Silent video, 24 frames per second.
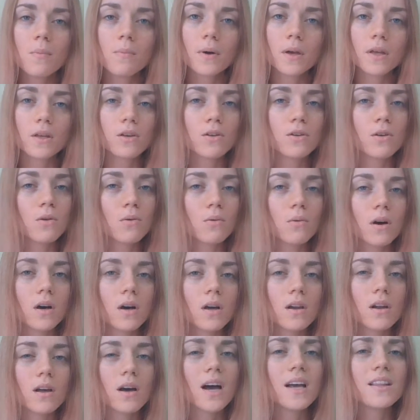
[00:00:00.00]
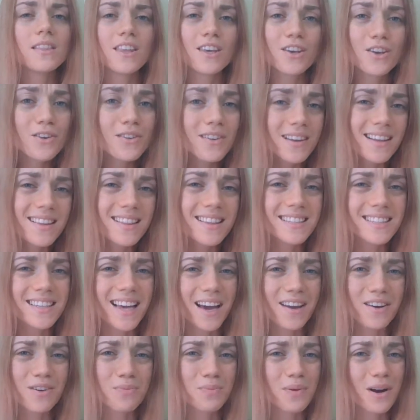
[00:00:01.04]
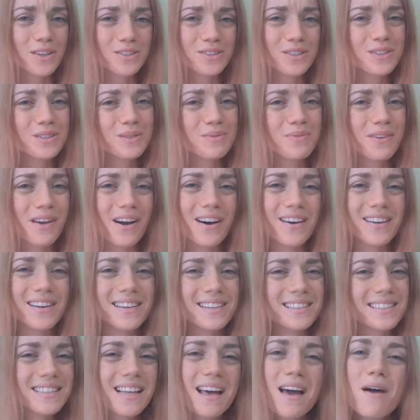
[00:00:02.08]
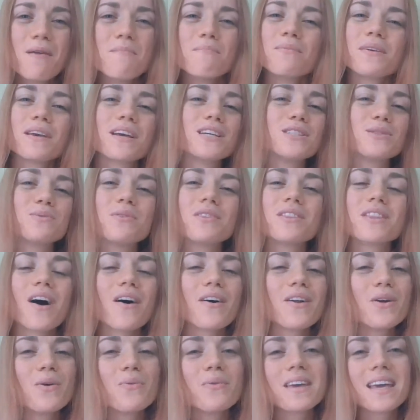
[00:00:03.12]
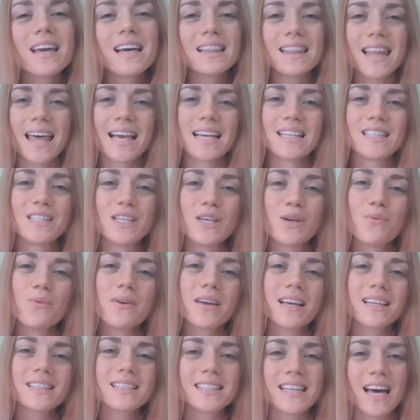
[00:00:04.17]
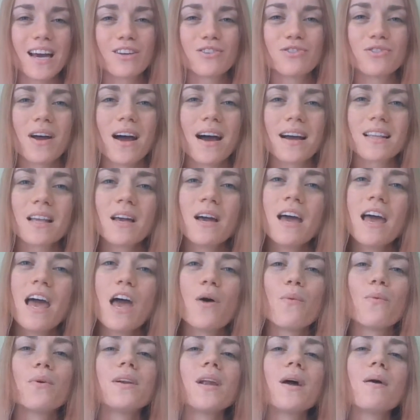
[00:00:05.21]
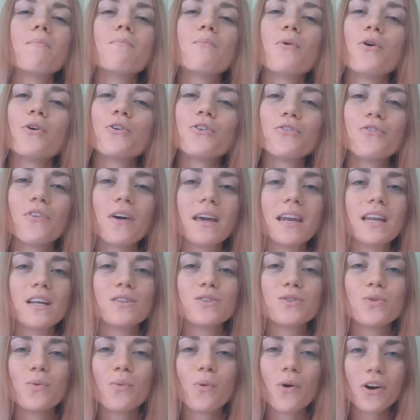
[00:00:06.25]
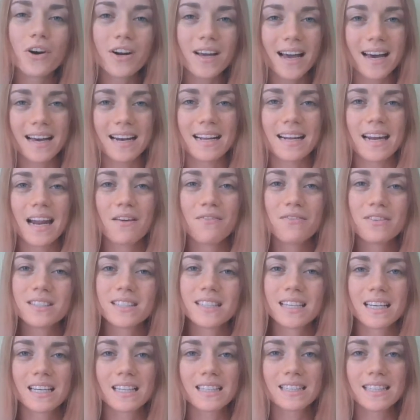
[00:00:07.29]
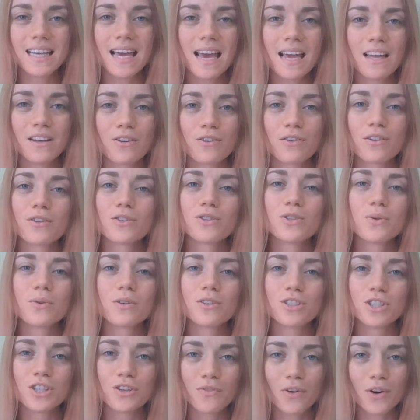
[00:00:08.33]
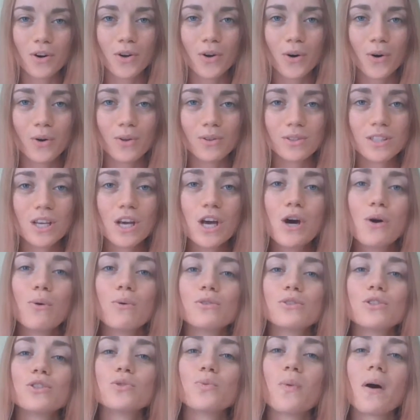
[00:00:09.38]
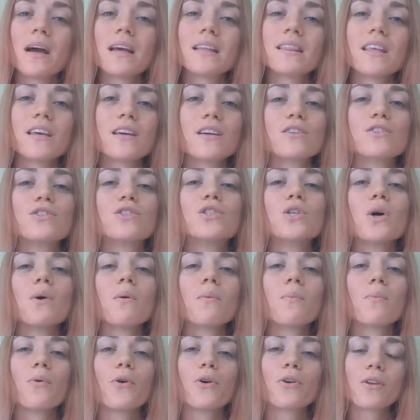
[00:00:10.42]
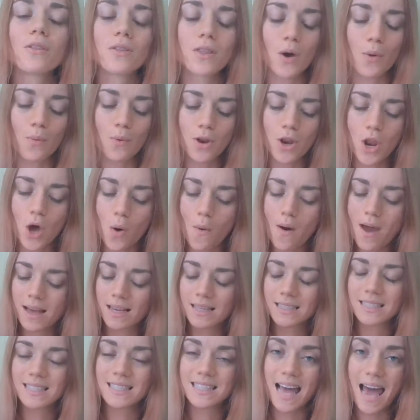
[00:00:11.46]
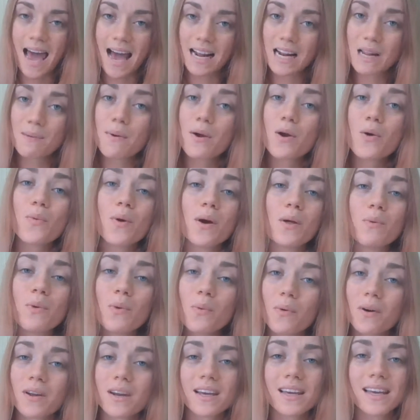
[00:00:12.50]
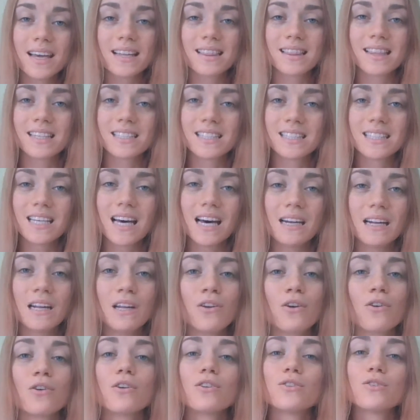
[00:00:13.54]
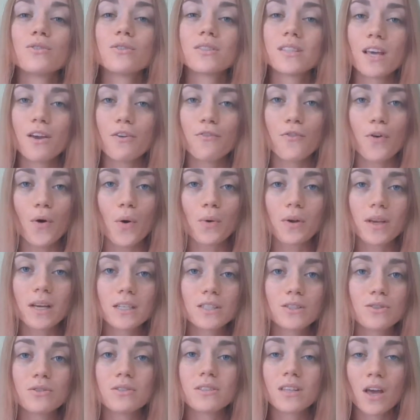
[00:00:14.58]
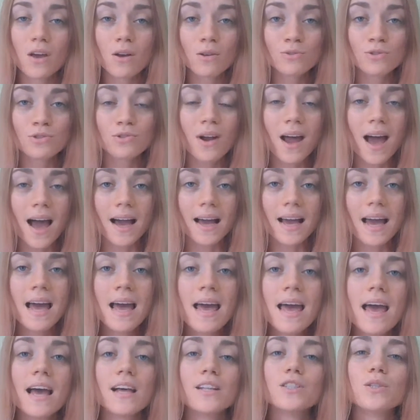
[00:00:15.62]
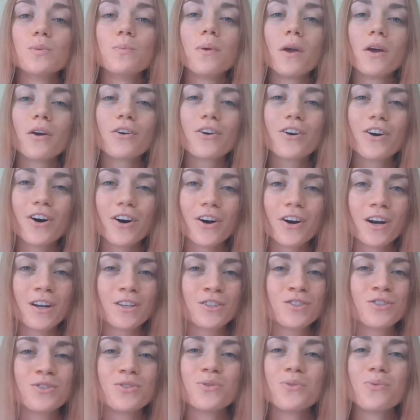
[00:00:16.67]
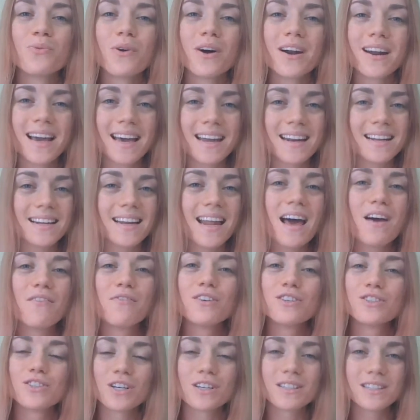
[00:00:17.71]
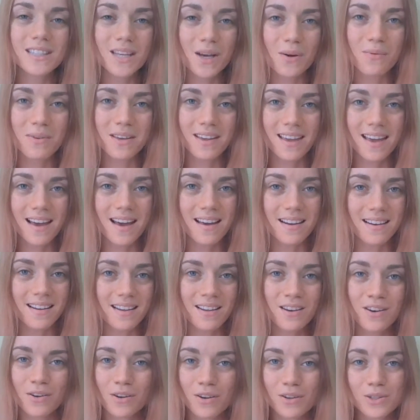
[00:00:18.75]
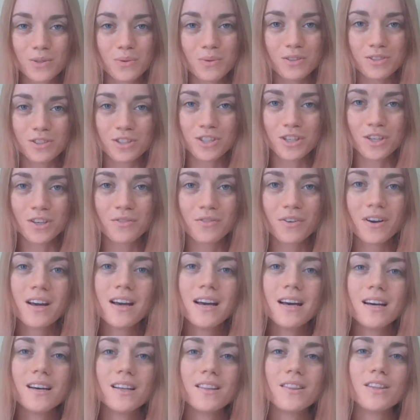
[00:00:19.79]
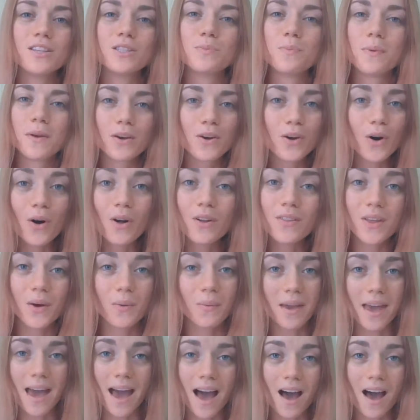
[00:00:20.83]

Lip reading: But you know what? I think you need this kind of pressure, to be honest, because without it, we get lazy, we get sidetracked, and we're not motivated to work at it every single day in order to achieve our goals, which is why I think it's so important that we know exactly by when we want to get this done in order to stay focused, to stay on track, and to be encouraged to work at it every chance that we get in order to achieve this big goal that we